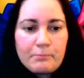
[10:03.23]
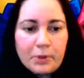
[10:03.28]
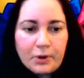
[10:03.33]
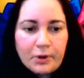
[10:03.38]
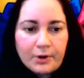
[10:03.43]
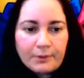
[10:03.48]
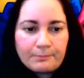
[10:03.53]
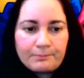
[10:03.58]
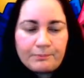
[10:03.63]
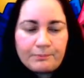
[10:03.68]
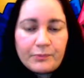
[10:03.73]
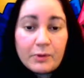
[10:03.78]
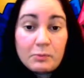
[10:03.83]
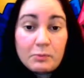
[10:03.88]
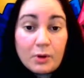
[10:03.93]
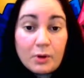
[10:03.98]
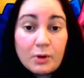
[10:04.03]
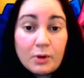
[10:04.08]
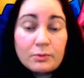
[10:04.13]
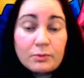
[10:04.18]
But the
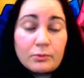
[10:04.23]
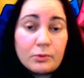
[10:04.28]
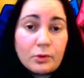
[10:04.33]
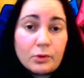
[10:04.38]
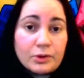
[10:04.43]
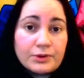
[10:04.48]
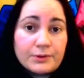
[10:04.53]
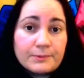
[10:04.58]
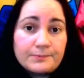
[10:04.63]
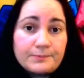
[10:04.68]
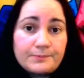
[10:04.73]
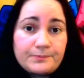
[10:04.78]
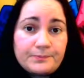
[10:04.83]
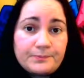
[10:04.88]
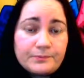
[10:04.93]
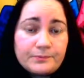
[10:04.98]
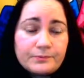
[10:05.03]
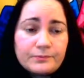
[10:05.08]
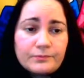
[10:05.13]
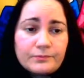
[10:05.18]
problem was,
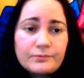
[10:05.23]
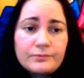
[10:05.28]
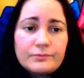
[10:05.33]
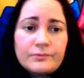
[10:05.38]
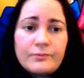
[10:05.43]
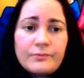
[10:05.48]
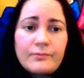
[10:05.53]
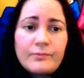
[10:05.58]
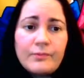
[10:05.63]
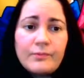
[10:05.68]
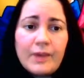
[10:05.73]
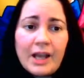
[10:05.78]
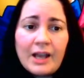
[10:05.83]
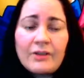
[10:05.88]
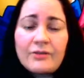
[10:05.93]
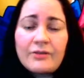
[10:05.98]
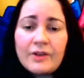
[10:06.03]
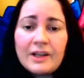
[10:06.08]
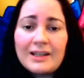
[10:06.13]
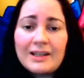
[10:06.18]

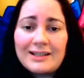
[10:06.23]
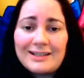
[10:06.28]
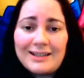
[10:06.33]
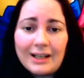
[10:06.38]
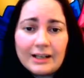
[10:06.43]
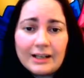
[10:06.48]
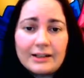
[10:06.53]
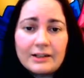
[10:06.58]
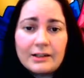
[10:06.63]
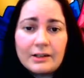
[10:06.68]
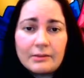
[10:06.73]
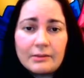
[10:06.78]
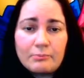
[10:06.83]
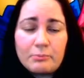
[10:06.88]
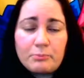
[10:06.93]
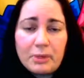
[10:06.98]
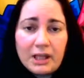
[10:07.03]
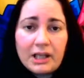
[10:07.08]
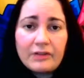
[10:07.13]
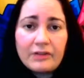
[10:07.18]
if I didn't
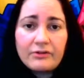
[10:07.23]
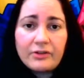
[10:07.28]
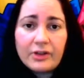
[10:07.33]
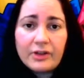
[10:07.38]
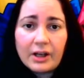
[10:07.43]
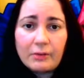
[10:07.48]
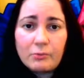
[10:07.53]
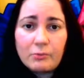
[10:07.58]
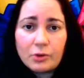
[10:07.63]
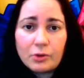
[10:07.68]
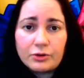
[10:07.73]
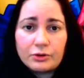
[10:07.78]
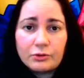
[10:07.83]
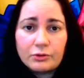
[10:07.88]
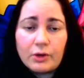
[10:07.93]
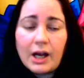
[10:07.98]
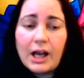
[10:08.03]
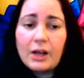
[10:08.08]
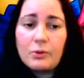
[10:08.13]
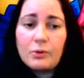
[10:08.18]
pay for that
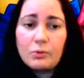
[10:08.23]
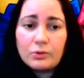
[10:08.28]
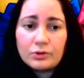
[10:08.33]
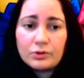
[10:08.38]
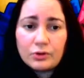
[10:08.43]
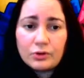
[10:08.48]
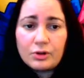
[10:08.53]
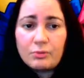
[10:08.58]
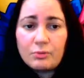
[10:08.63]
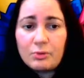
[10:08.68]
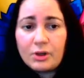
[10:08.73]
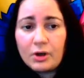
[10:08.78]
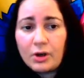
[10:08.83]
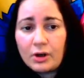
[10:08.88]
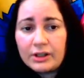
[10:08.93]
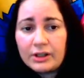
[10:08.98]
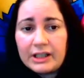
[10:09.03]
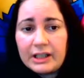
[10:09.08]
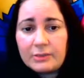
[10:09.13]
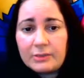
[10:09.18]
module, I was going to be
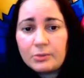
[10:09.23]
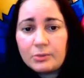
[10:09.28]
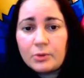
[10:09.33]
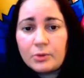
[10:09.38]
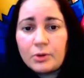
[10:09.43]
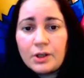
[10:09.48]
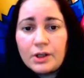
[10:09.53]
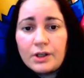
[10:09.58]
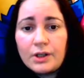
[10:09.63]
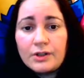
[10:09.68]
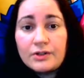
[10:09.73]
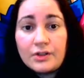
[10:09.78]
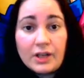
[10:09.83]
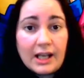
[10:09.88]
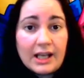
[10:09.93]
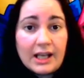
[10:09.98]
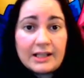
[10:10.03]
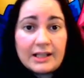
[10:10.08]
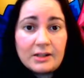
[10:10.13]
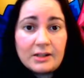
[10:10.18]
unable to
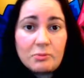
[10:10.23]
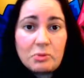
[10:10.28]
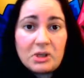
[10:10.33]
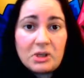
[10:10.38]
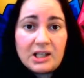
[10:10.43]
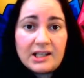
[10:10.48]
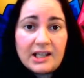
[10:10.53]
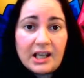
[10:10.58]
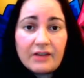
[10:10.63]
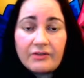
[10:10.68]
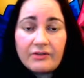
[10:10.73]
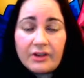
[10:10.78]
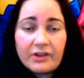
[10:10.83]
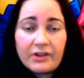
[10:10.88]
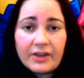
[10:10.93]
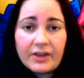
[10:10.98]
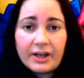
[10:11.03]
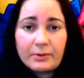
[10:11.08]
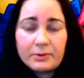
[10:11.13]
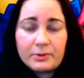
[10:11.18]
edit the PDF,
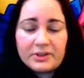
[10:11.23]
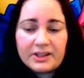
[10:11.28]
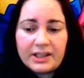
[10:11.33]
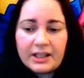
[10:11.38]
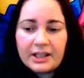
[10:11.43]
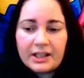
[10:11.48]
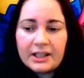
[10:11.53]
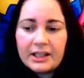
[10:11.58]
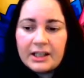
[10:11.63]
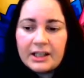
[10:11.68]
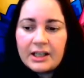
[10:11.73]
and that was it.